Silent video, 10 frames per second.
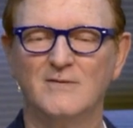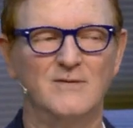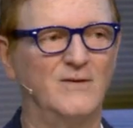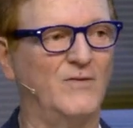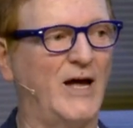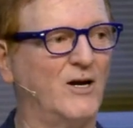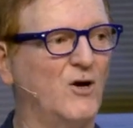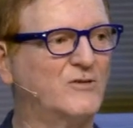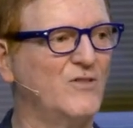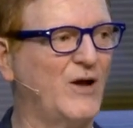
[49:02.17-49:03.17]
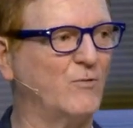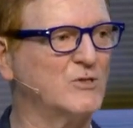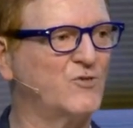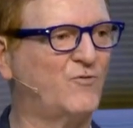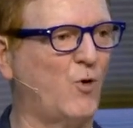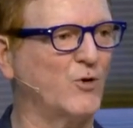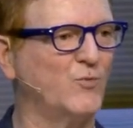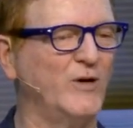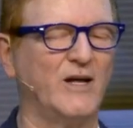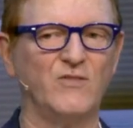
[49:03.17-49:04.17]
they looked, and there was a fourth
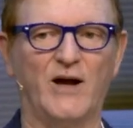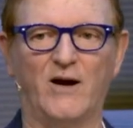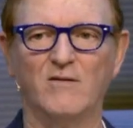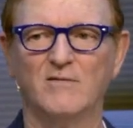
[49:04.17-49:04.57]
one in there,